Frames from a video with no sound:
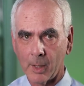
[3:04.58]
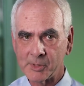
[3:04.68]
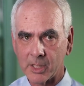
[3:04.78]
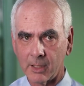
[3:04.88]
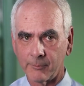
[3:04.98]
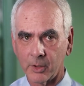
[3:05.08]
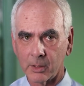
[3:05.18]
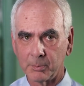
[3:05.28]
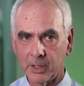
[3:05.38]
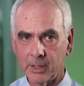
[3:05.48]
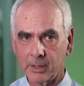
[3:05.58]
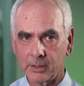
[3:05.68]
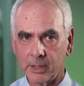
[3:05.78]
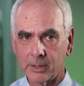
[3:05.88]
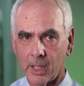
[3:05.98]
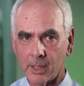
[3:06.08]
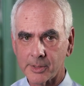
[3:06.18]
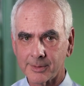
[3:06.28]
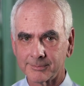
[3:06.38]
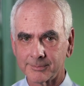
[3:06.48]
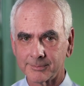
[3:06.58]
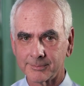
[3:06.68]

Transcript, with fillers: our website for complete details.